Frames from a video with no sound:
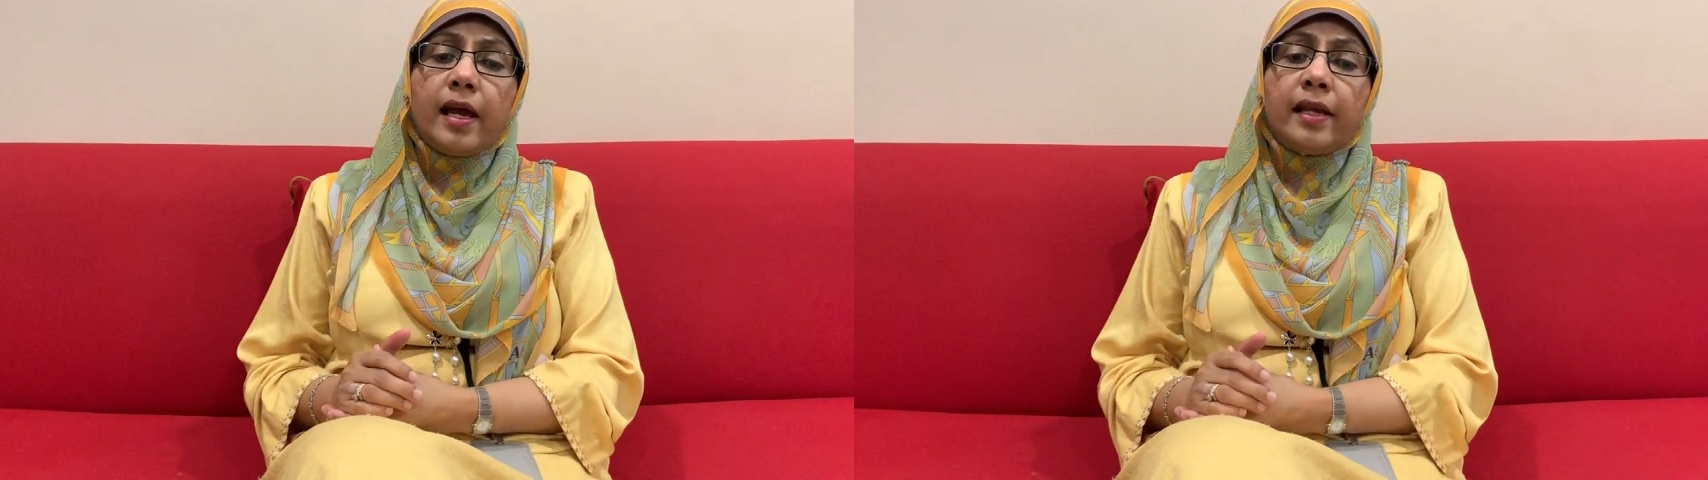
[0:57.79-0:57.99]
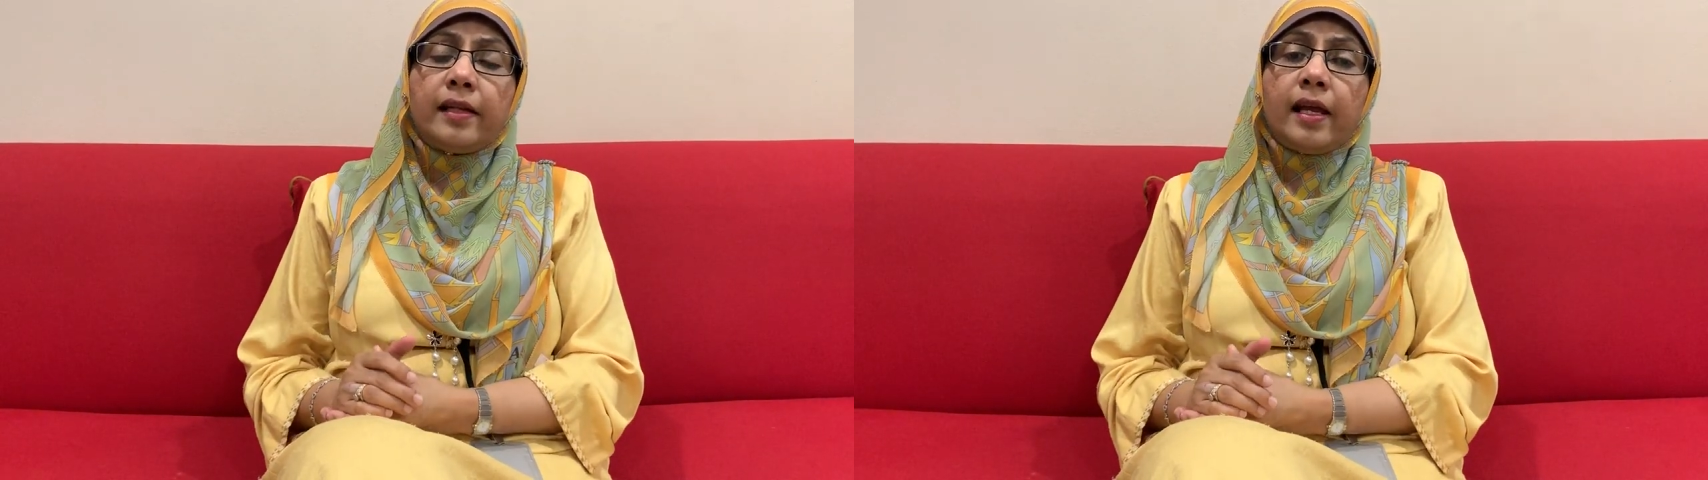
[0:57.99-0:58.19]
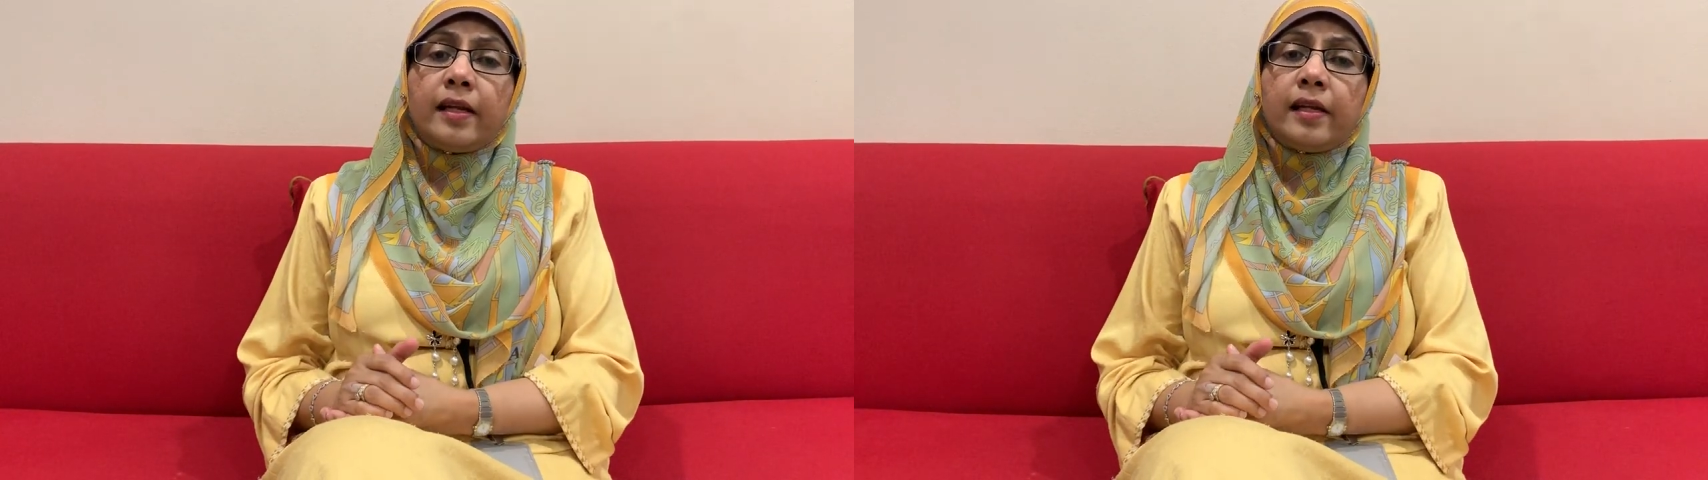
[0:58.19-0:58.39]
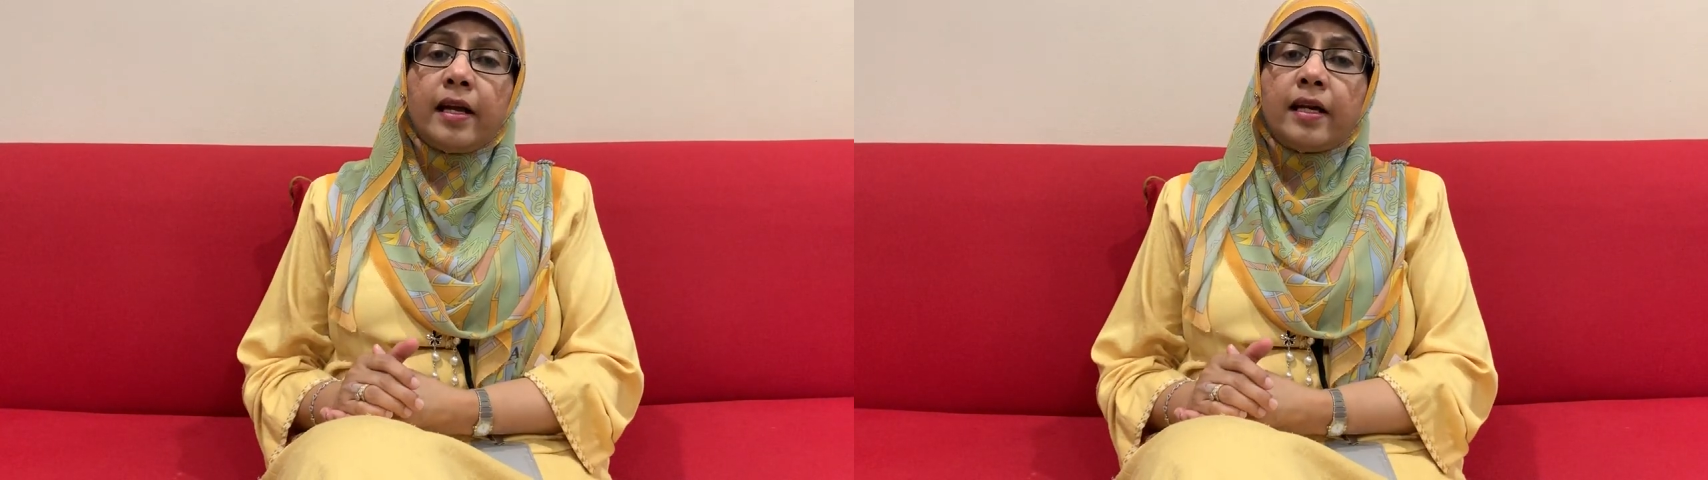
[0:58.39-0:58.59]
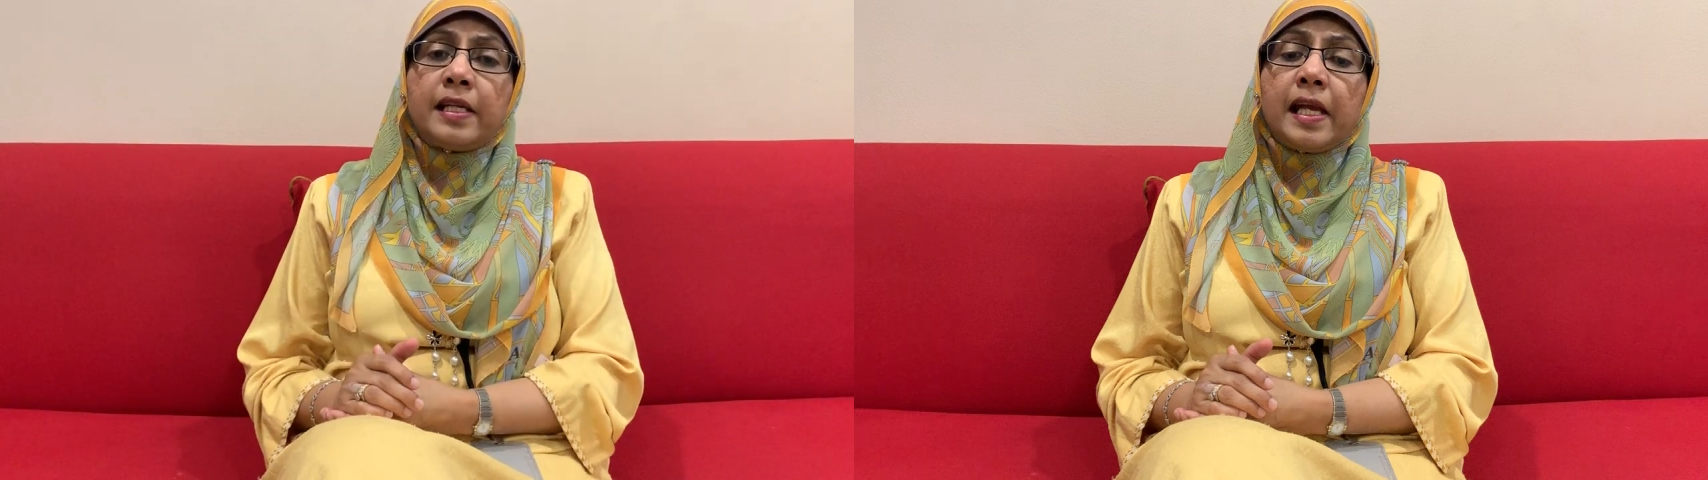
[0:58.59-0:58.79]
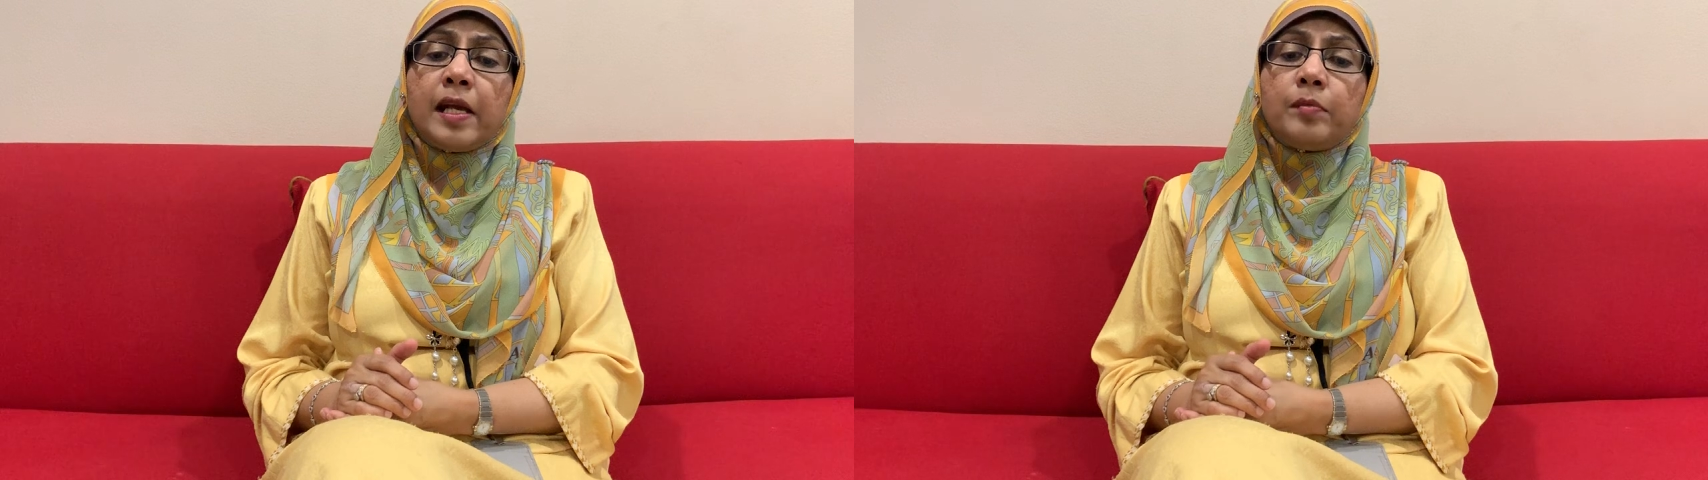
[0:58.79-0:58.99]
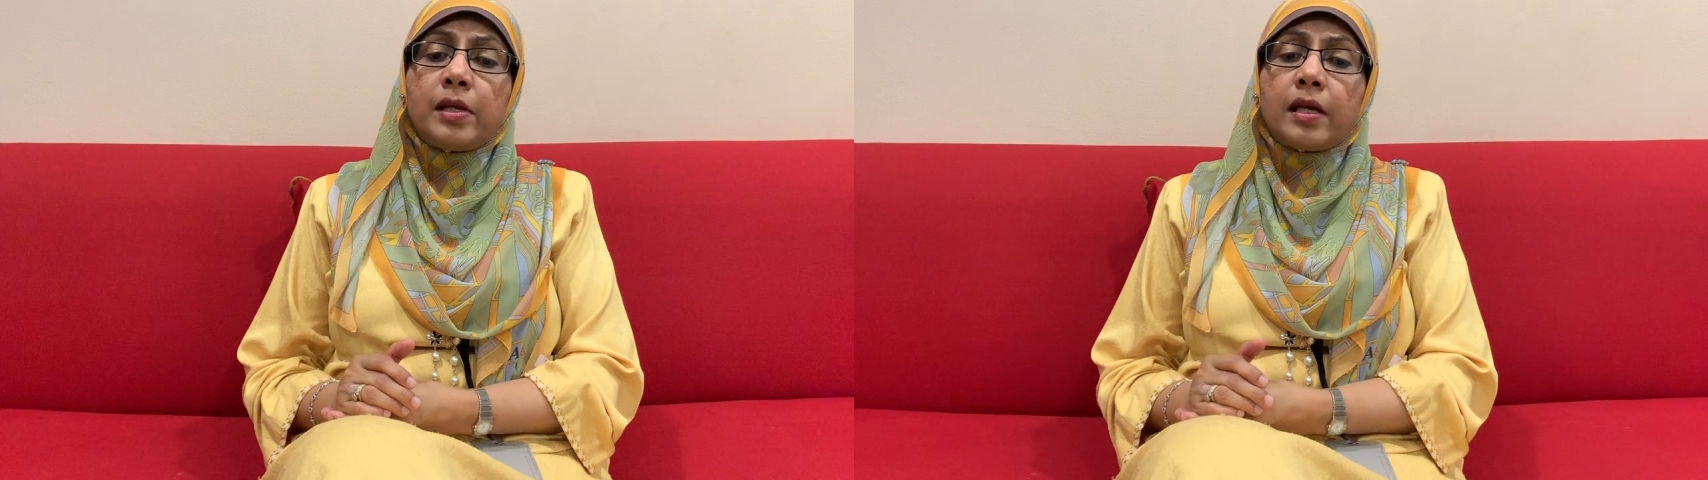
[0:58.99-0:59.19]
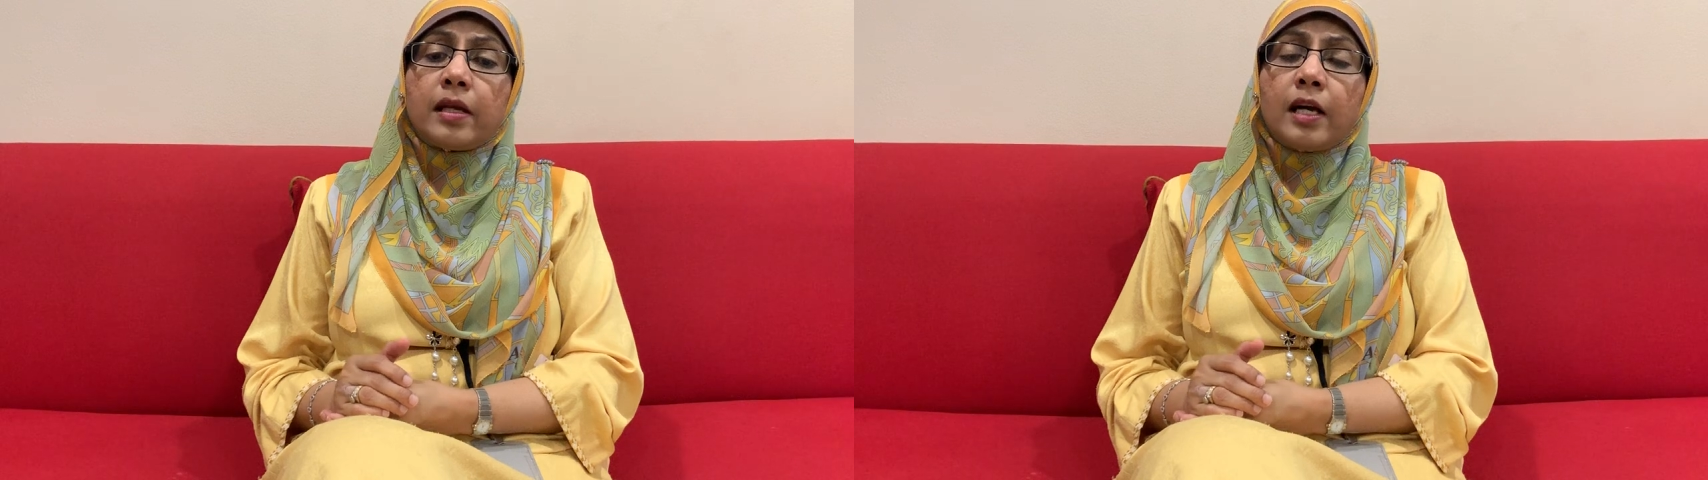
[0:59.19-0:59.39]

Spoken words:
and that they are enabling